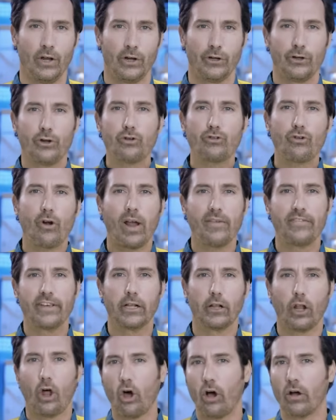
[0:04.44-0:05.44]
You're driving
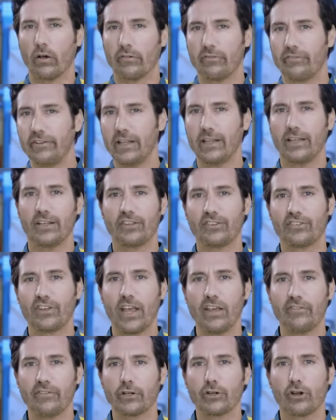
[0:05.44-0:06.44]
along, feeling
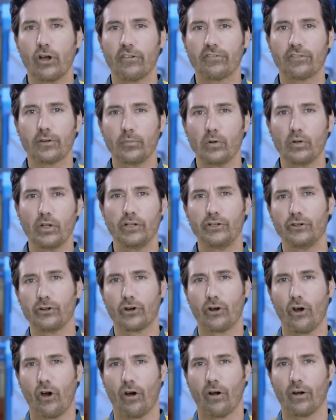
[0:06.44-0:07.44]
safe and comfortable in your
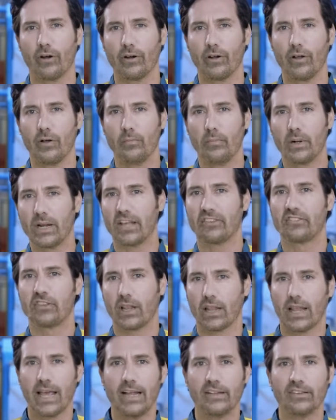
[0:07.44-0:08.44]
car. But as the
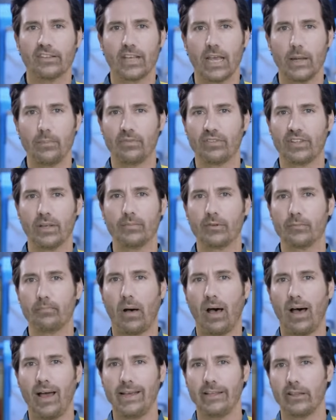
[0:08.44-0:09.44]
landscape zips
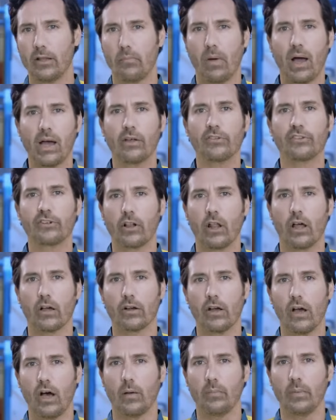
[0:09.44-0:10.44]
by and the miles
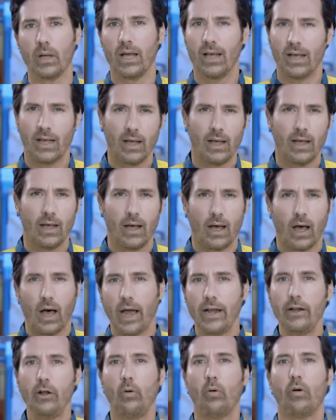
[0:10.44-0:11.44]
clock up,
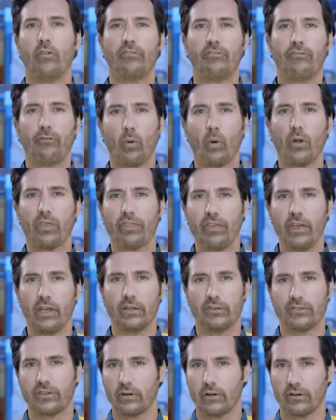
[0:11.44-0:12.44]
I know of 4
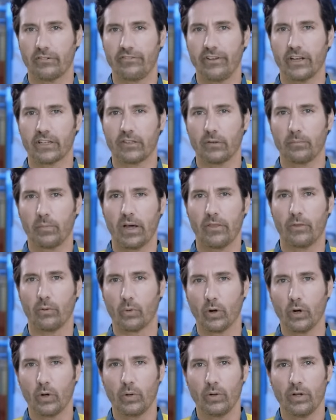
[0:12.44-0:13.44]
things that are affected by the
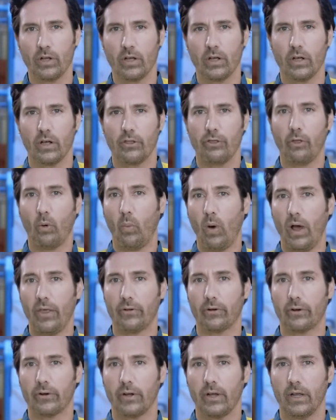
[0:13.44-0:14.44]
road, the
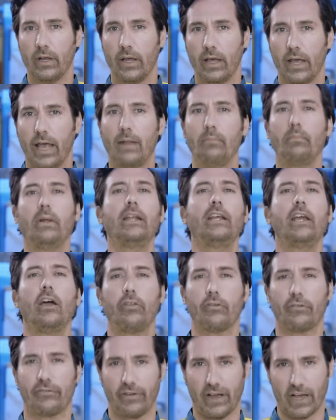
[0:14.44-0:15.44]
weather, and many
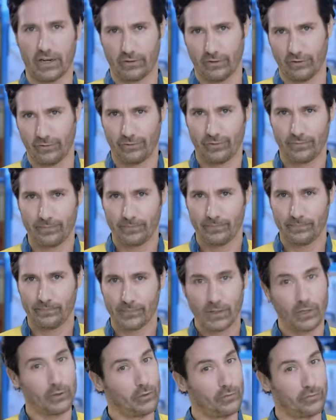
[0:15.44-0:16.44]
other factors.
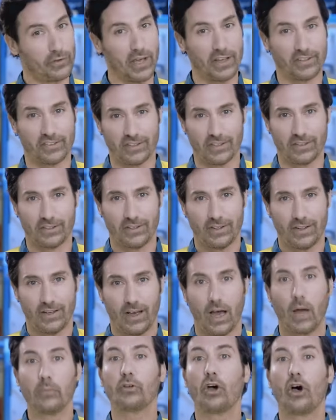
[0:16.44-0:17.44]
You've guessed it.
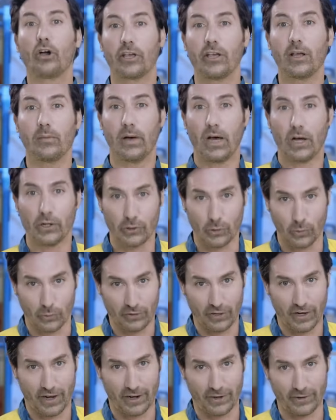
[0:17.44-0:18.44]
I'm talking about your
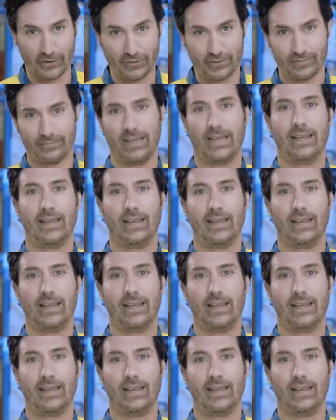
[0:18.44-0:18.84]
tires.